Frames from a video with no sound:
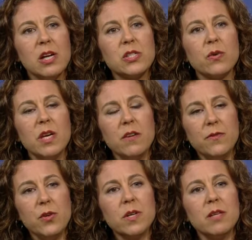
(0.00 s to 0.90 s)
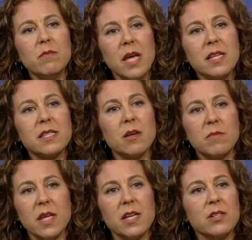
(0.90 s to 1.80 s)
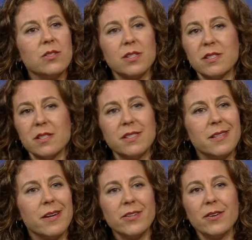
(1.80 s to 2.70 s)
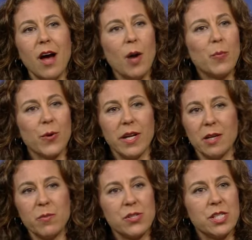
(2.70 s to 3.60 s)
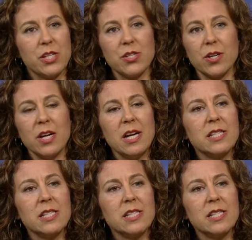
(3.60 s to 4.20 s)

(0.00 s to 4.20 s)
So if you can make something just a standard operating procedure,